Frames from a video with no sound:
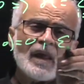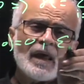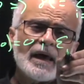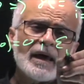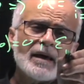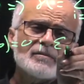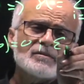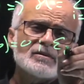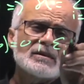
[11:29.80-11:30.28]

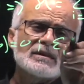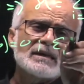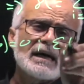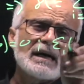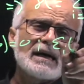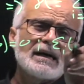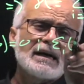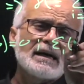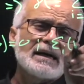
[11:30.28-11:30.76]
Epsilon
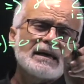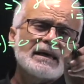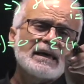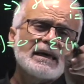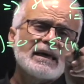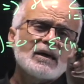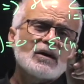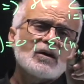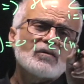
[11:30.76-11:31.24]
I
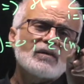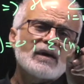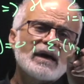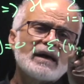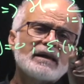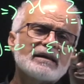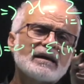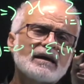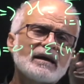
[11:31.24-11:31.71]

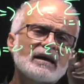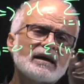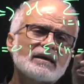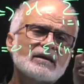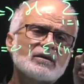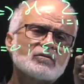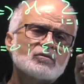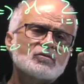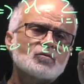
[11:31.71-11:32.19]

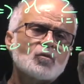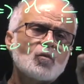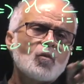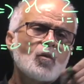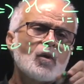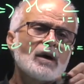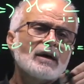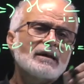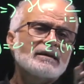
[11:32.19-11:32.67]
ni equals
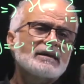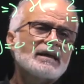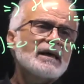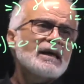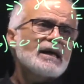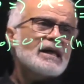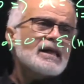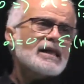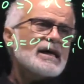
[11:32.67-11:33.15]
1.
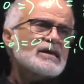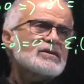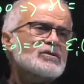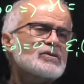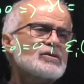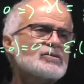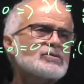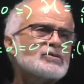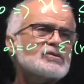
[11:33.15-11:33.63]
That's
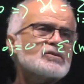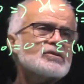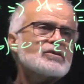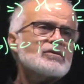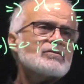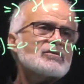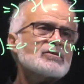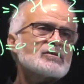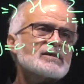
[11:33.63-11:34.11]
also
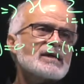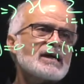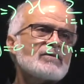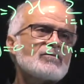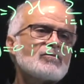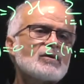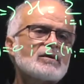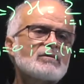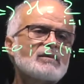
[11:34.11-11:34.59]
0 because I have
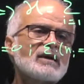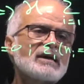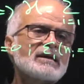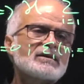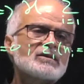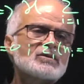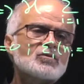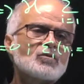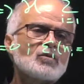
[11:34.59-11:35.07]
1
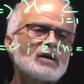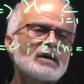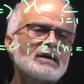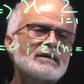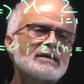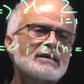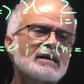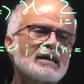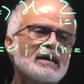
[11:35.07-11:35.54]
minus 1.